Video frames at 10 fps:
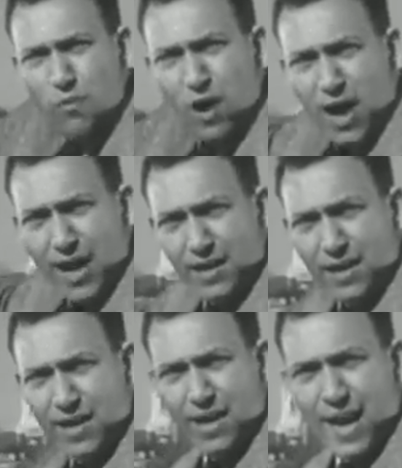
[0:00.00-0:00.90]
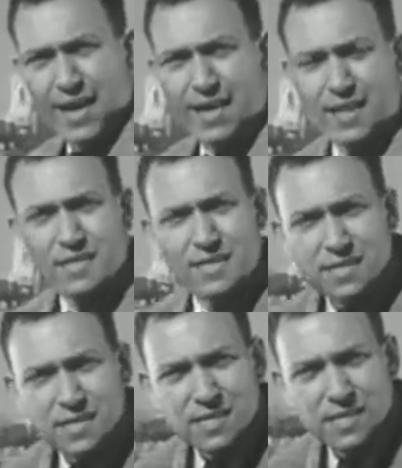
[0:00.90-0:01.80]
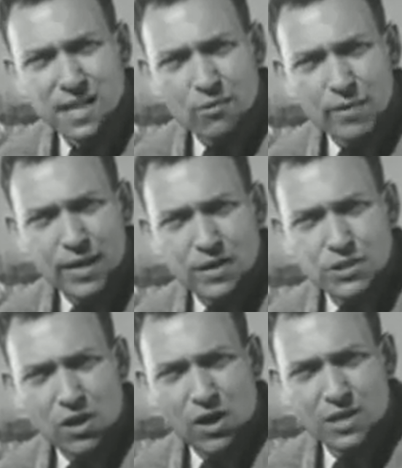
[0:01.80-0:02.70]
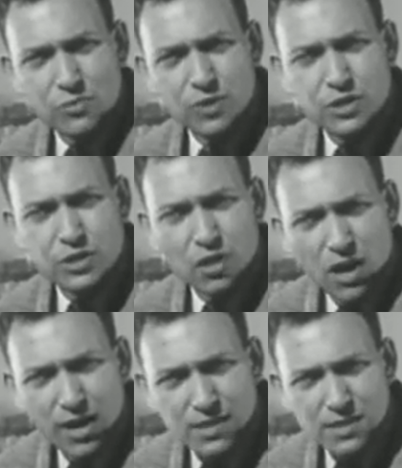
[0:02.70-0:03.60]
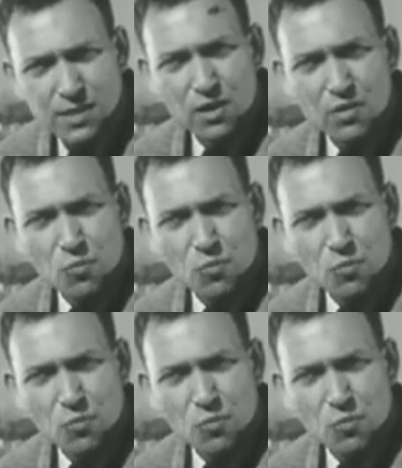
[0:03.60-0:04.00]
the rod, and it is this accelerated charge which starts